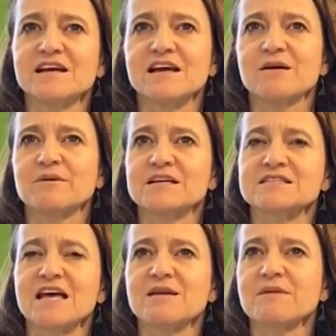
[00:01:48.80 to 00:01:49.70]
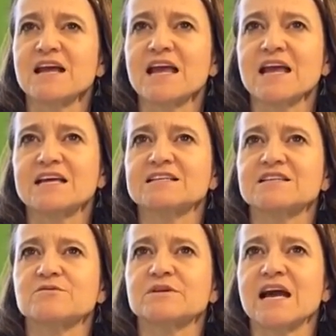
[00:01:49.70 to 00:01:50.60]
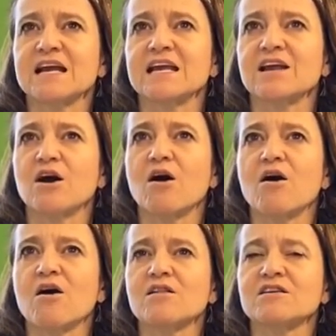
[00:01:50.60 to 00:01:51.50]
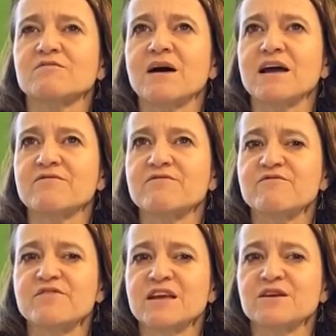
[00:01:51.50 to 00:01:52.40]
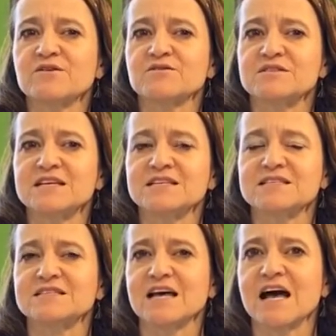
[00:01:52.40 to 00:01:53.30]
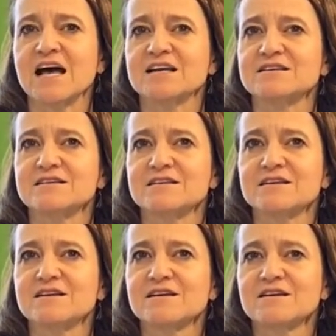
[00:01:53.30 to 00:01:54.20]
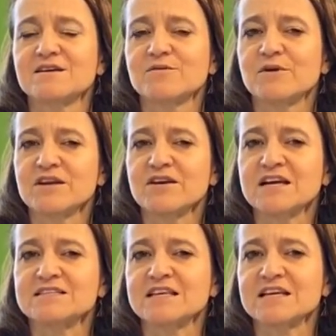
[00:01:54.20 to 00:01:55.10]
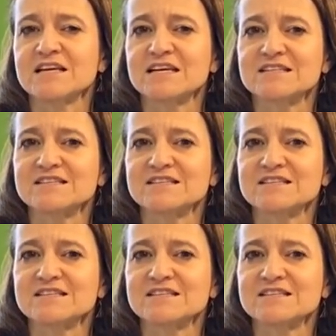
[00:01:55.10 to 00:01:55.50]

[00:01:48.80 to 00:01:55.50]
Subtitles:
And when I slide my hand into it, I can get all of my fingers inside. What do you guys think it is?